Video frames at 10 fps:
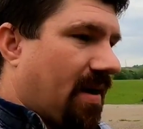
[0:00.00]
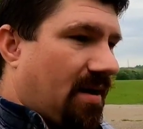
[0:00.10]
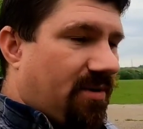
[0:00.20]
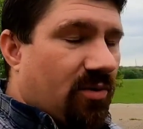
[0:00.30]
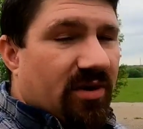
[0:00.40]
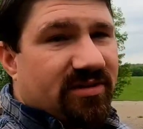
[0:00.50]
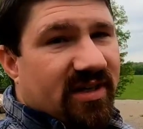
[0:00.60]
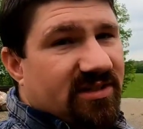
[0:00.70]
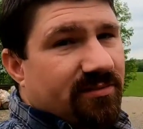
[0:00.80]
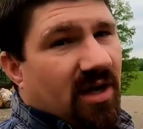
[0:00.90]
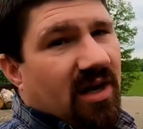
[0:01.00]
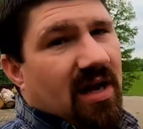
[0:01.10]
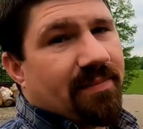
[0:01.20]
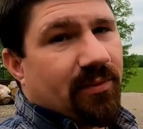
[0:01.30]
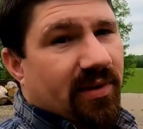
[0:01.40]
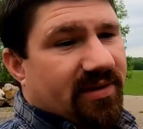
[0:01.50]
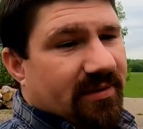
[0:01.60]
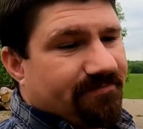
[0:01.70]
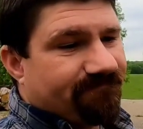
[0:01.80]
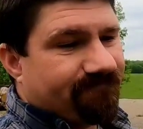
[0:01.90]
Maybe one of these days I'm not happy with
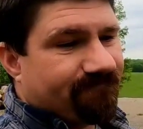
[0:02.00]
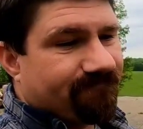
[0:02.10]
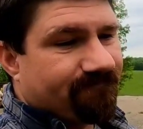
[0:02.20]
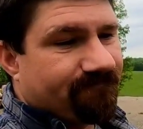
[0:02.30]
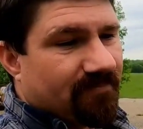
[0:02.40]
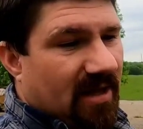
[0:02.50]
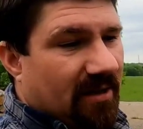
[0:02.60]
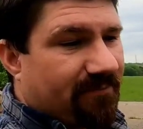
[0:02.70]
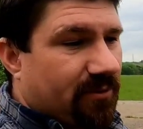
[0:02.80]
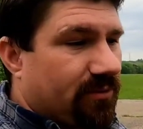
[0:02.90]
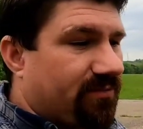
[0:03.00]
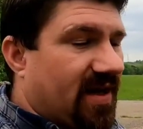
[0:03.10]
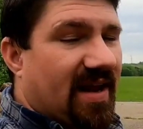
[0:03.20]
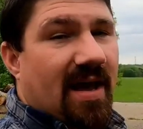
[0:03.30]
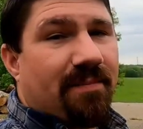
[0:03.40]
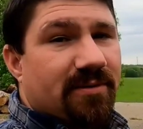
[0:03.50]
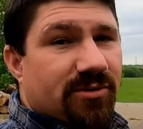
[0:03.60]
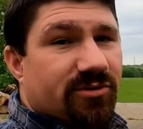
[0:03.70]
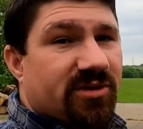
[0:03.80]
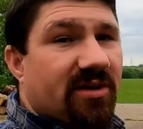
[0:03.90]
it. And if that
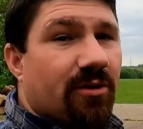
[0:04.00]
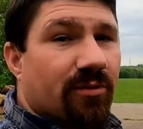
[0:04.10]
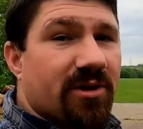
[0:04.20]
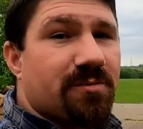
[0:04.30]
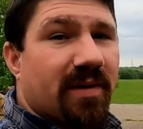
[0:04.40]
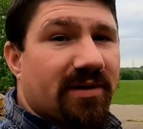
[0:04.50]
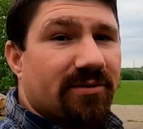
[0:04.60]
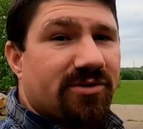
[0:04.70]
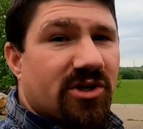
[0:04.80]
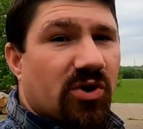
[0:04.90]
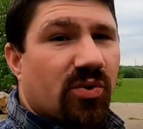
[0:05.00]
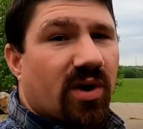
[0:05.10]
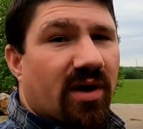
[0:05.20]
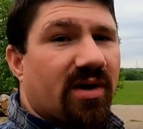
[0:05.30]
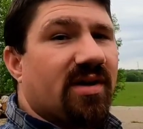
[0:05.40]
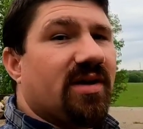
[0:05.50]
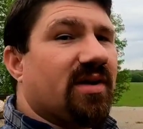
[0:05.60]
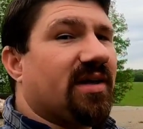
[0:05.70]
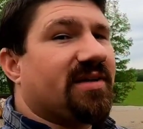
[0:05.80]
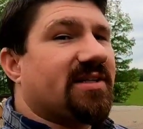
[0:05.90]
happens, you'll see it on Wrench Bender. So
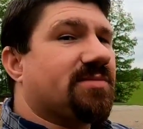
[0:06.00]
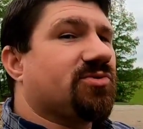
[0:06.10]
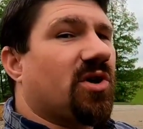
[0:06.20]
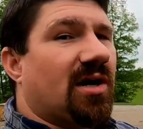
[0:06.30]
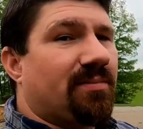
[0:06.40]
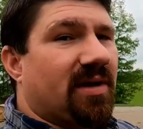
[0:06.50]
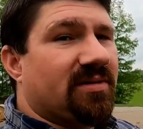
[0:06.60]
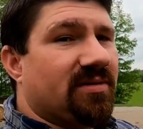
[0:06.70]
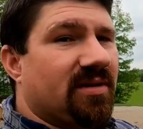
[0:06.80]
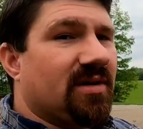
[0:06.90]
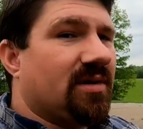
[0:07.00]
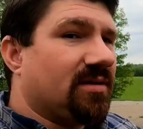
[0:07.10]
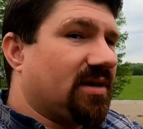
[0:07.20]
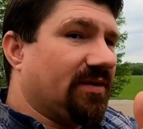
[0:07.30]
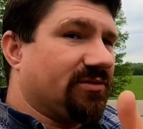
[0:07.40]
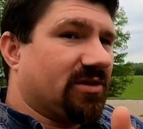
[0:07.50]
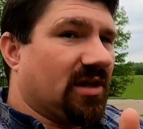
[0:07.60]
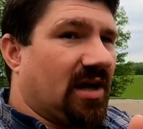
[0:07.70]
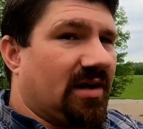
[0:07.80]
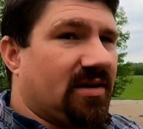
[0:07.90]
hit that subscribe button, give us a
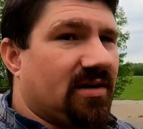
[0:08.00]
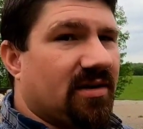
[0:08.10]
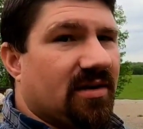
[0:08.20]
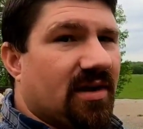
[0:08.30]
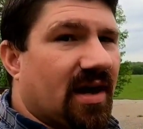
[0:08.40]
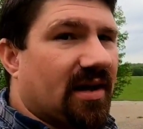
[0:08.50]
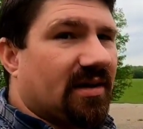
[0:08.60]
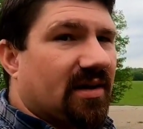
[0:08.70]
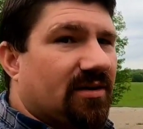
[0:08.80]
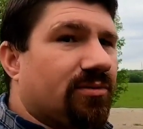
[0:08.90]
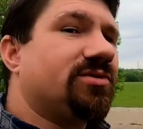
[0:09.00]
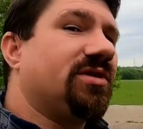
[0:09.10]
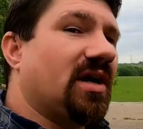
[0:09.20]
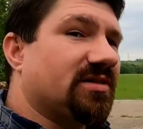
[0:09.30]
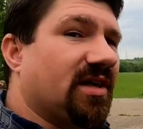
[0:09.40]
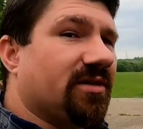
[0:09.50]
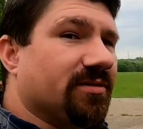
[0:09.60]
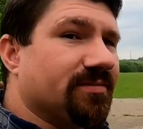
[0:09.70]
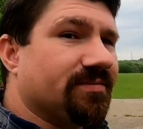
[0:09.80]
like, and we'll see you guys later.